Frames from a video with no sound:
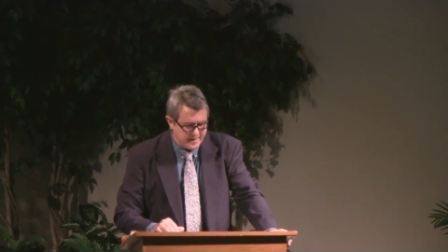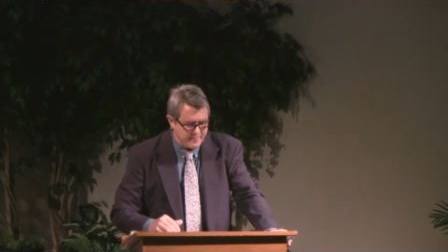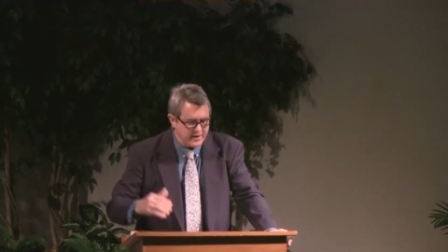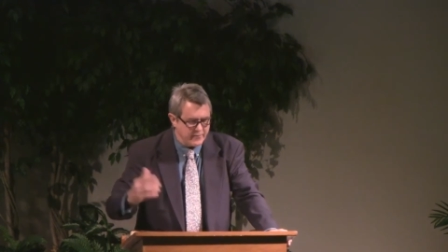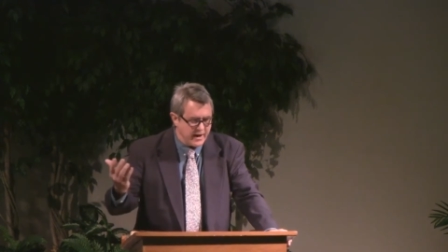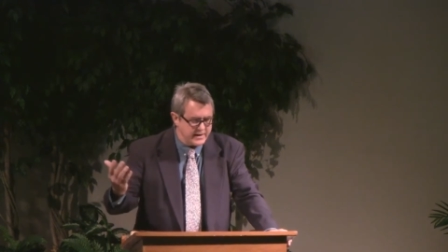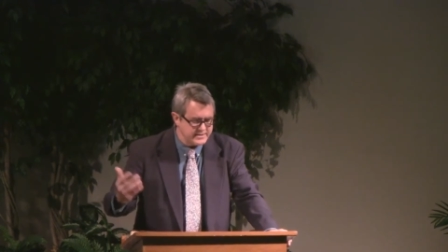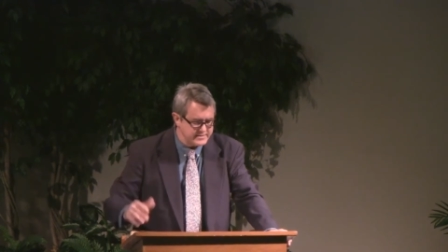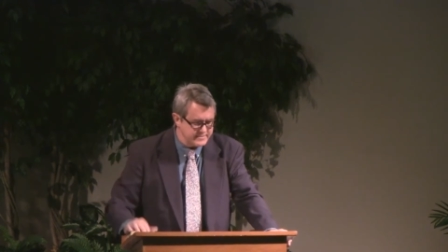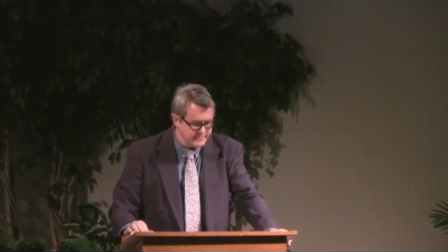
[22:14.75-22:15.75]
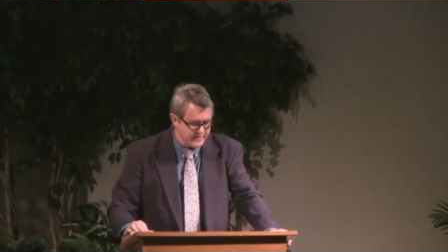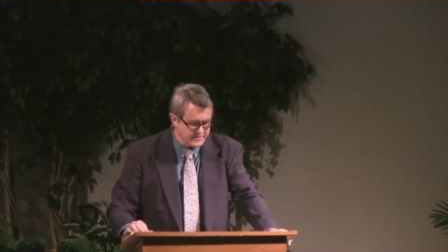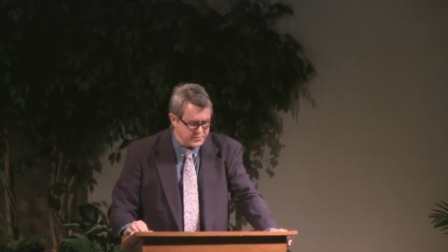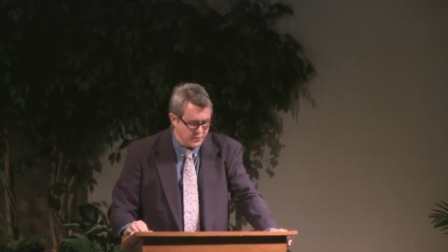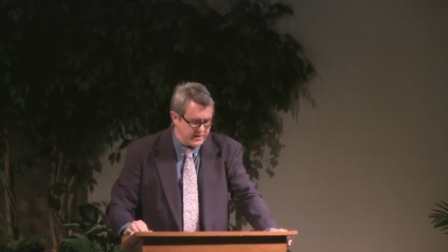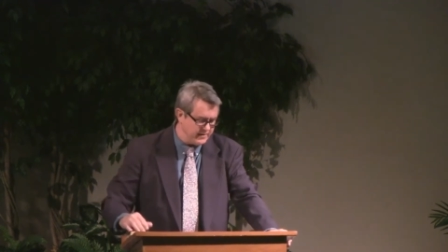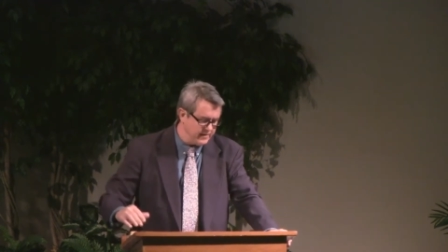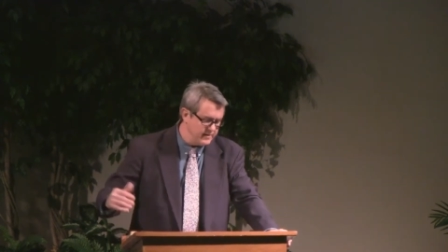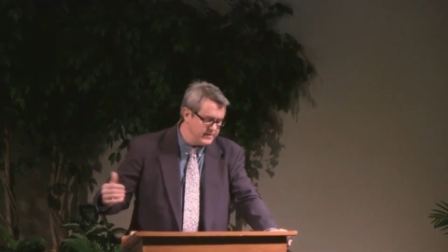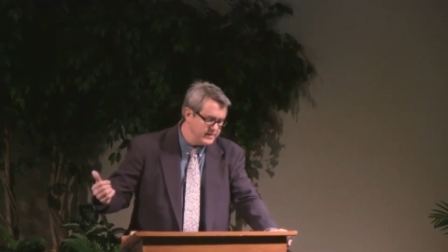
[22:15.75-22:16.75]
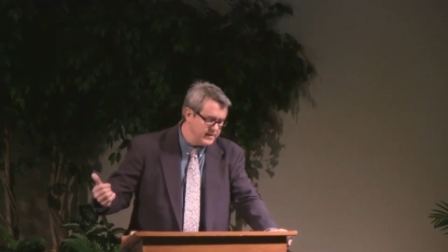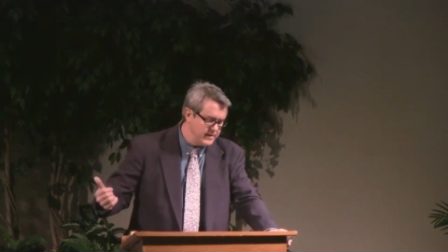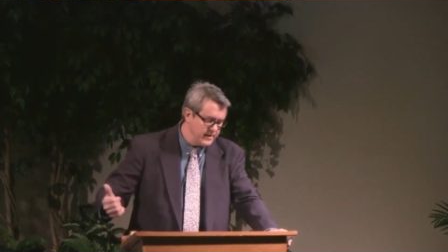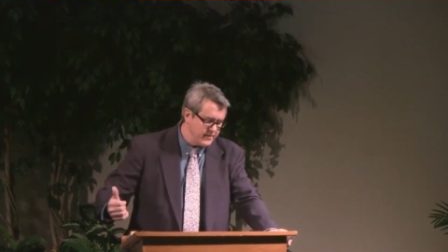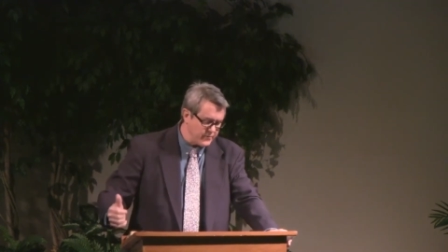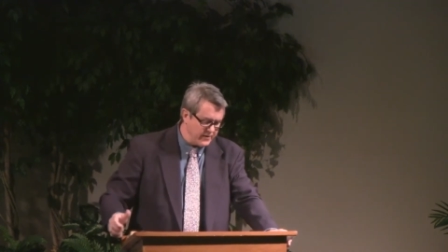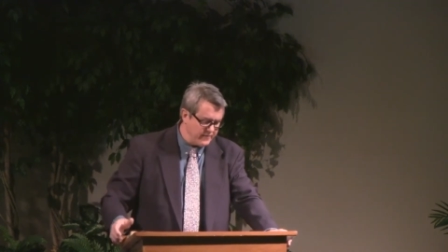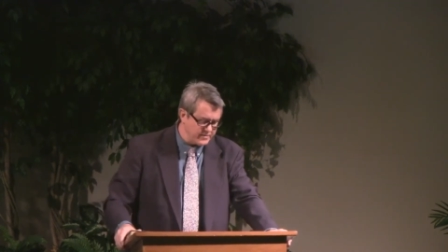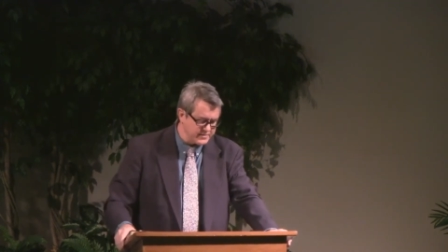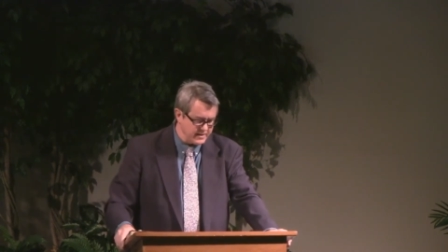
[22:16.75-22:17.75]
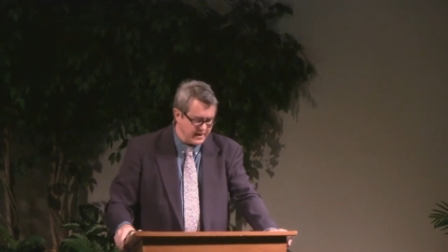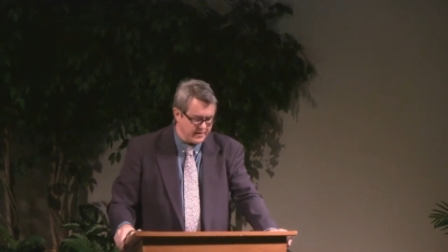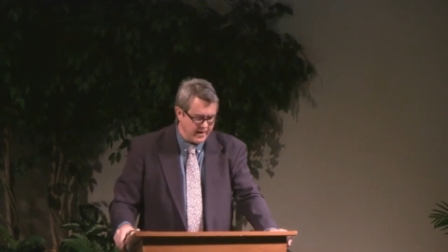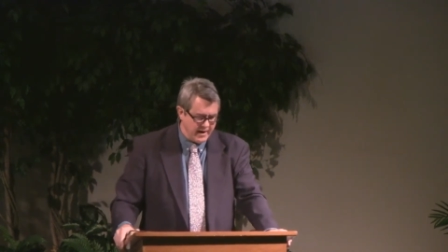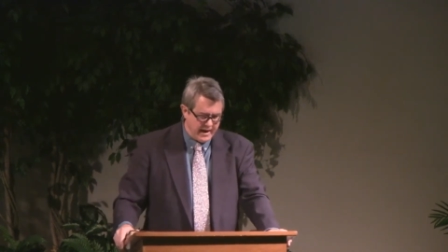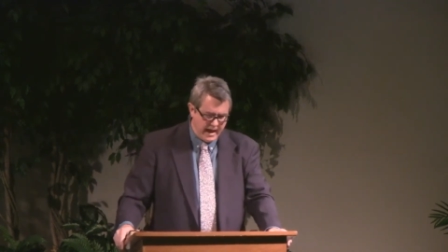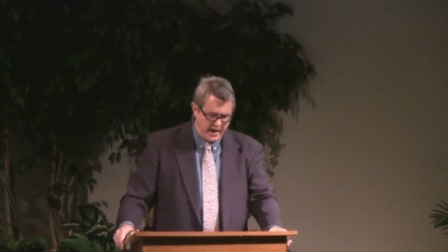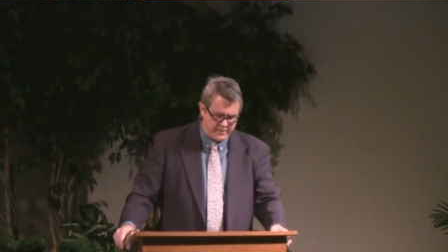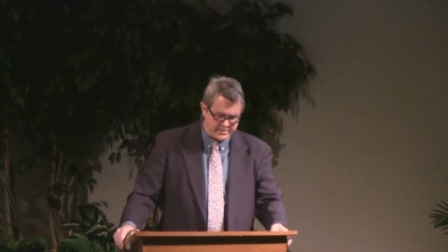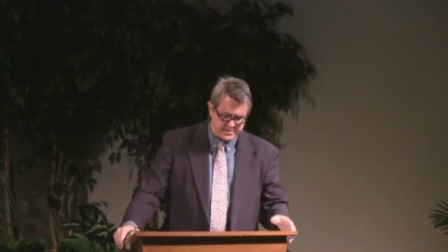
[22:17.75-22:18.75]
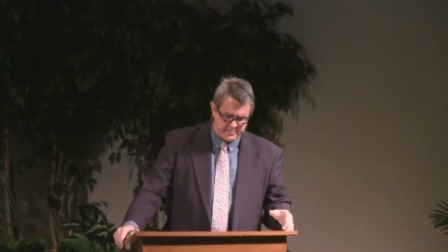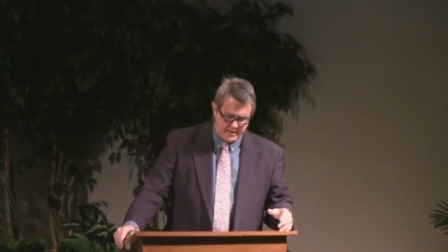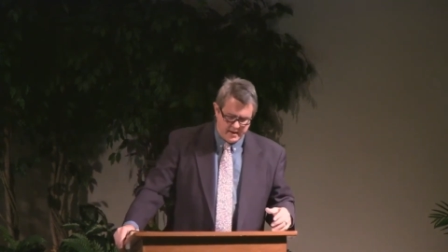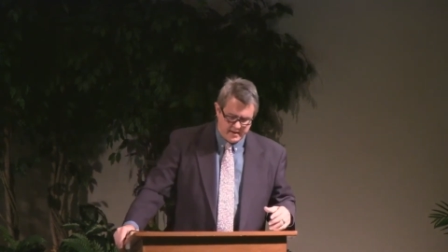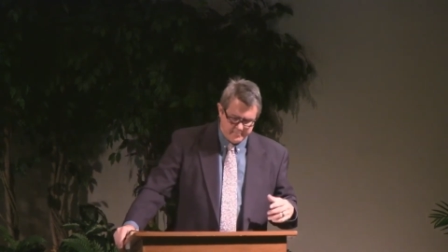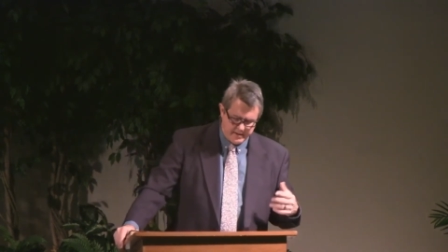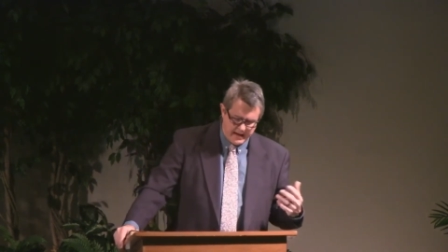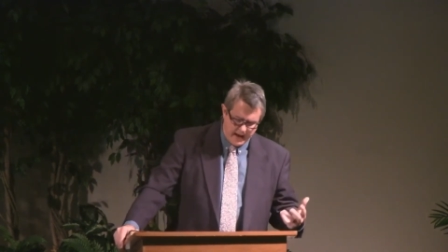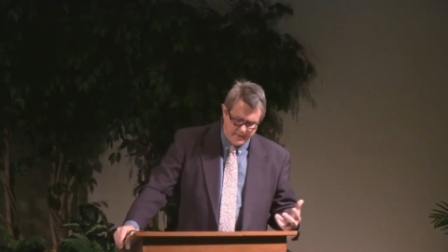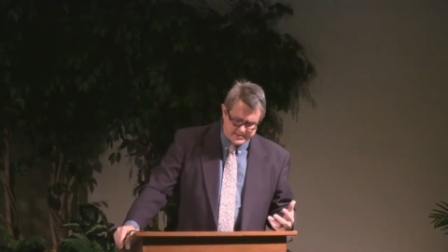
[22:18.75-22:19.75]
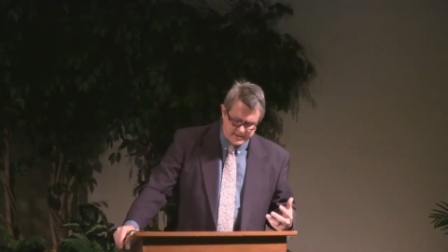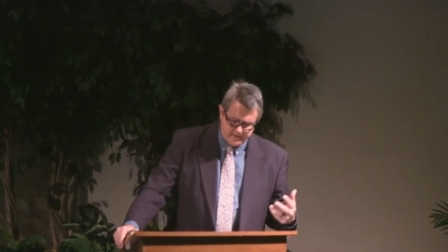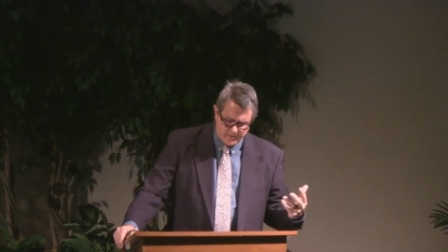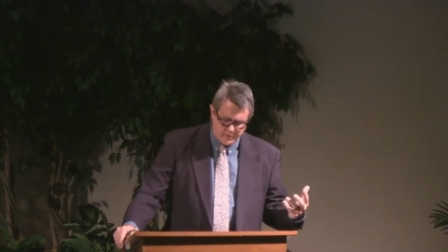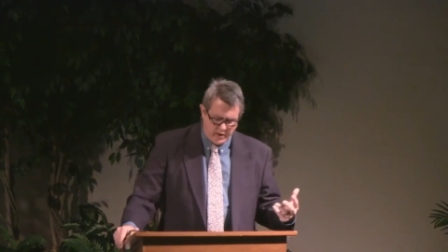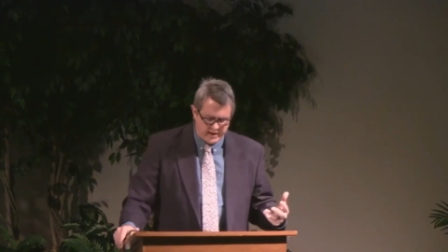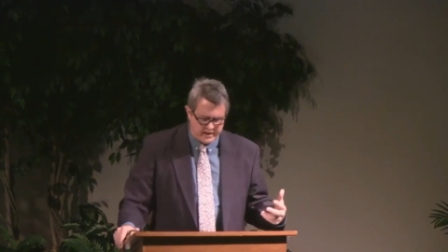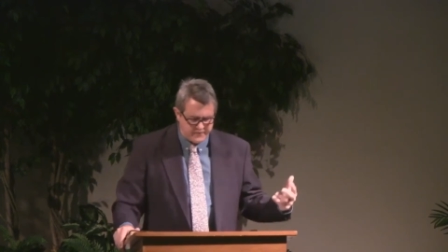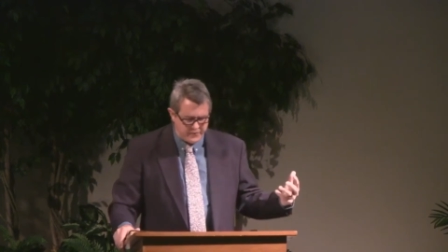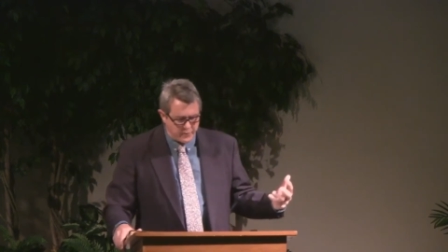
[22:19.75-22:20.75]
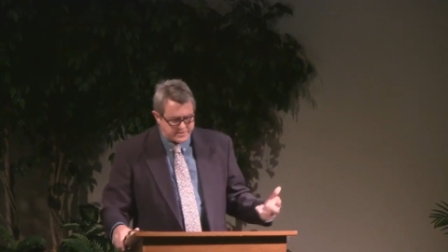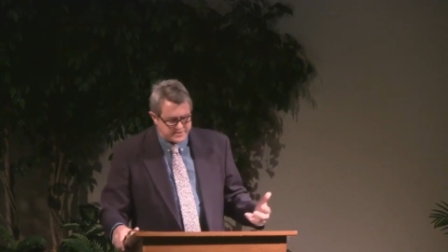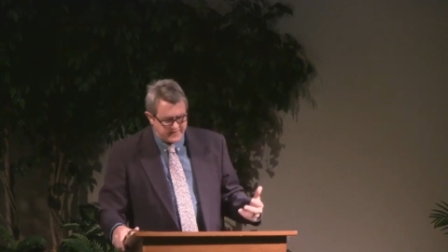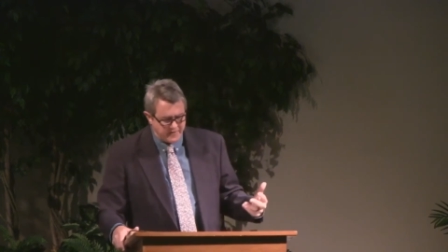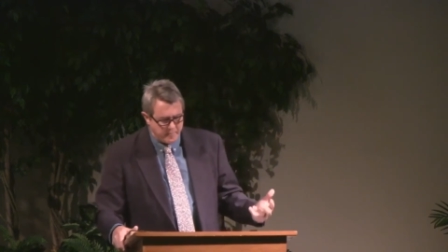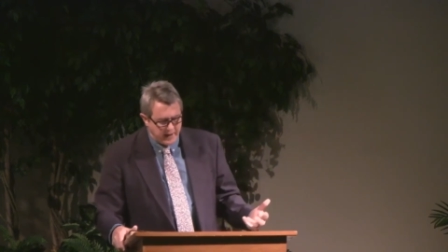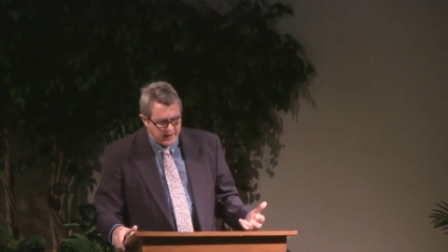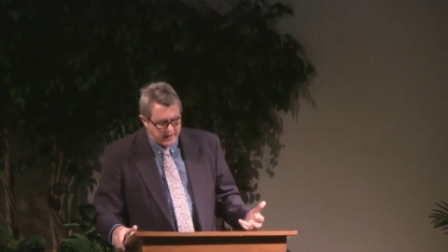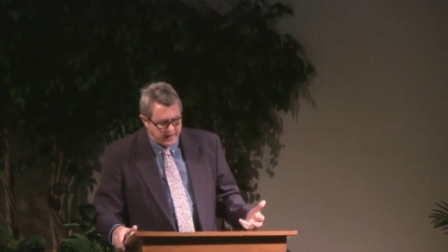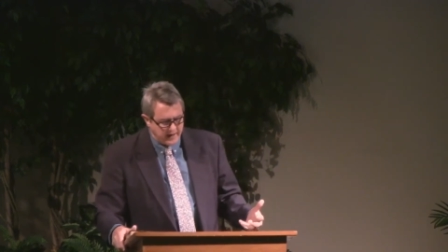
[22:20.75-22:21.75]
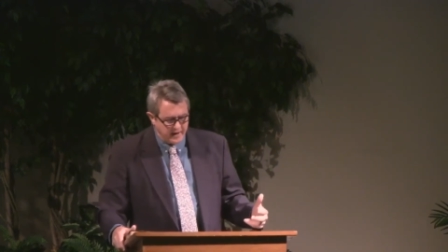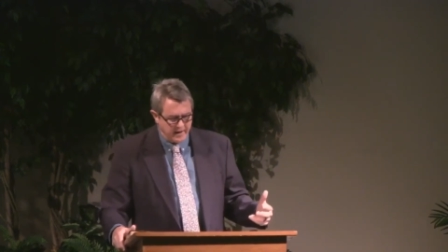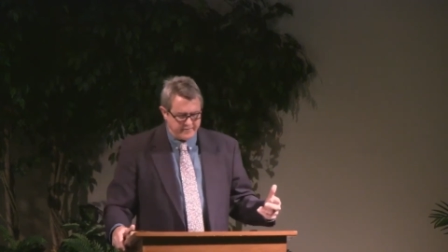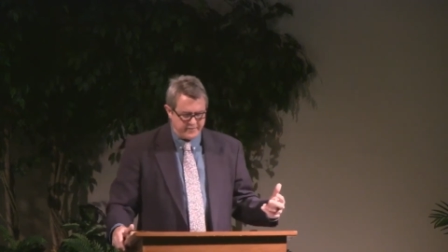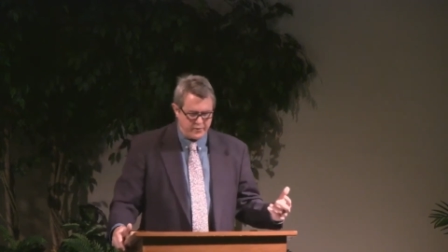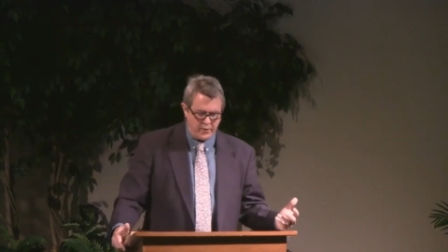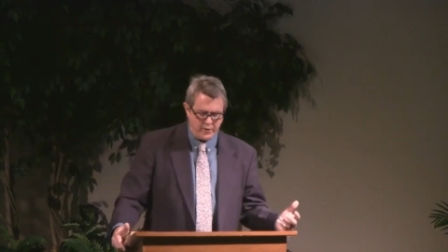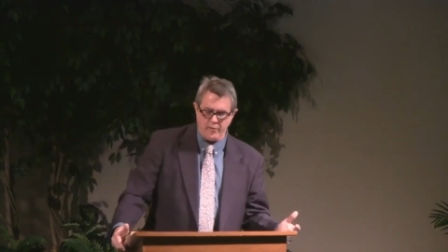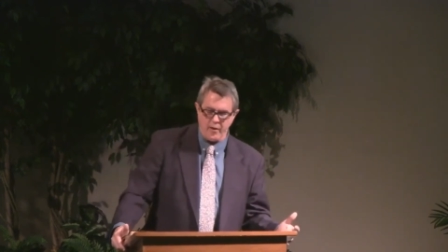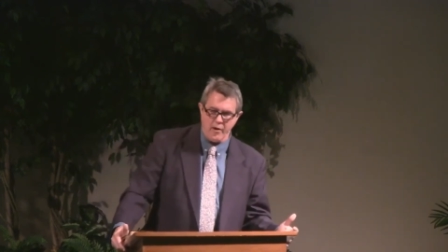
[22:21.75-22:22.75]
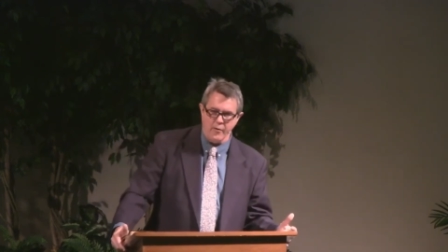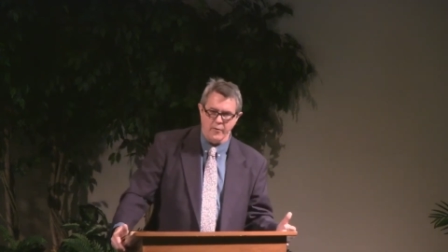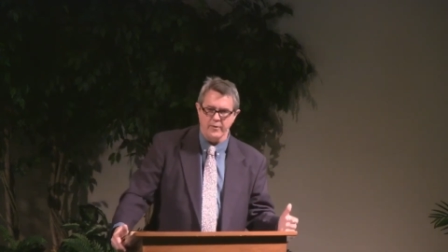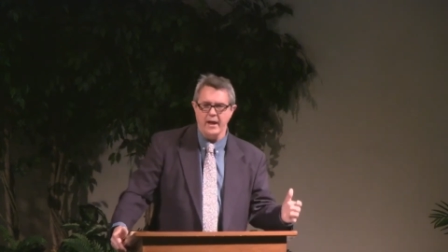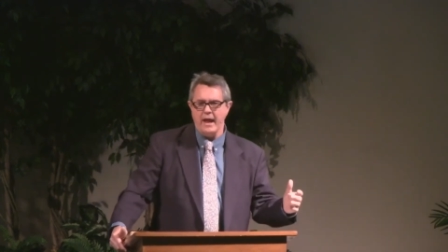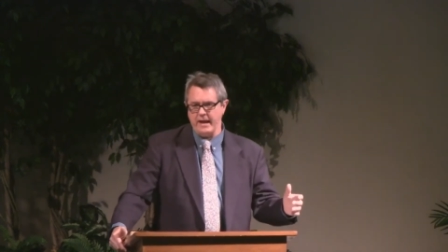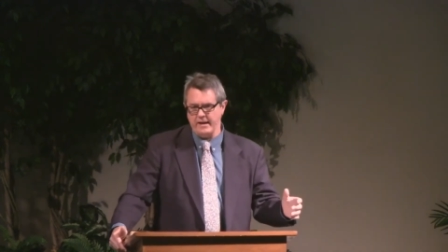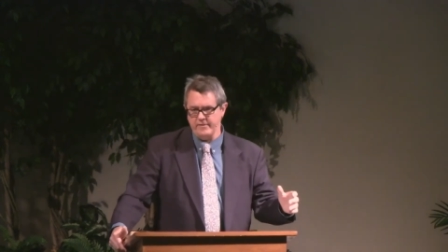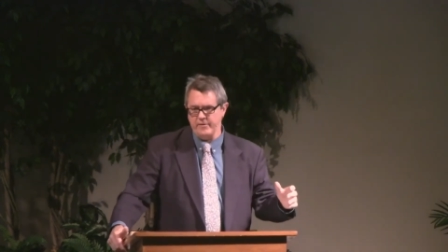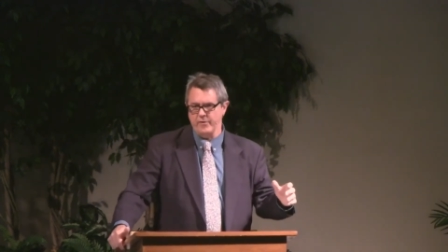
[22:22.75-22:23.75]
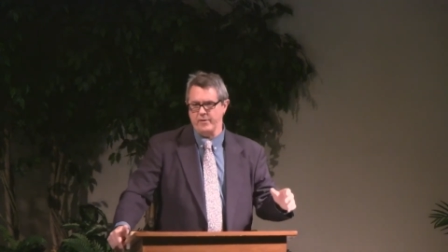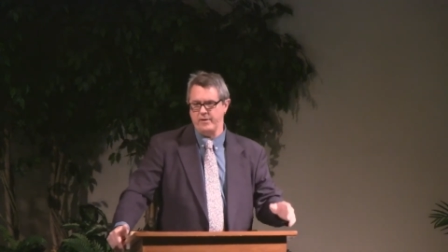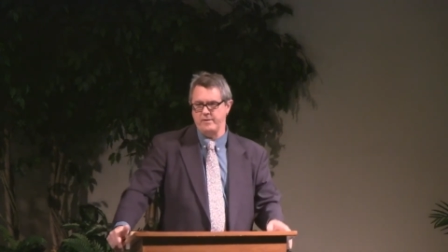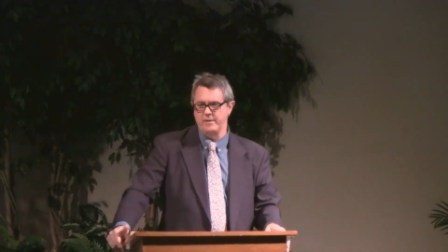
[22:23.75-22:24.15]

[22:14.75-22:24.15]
Peter writes, verse 20, three verses later, How is it, but how is it to your credit if you receive a beating for doing wrong and endure it?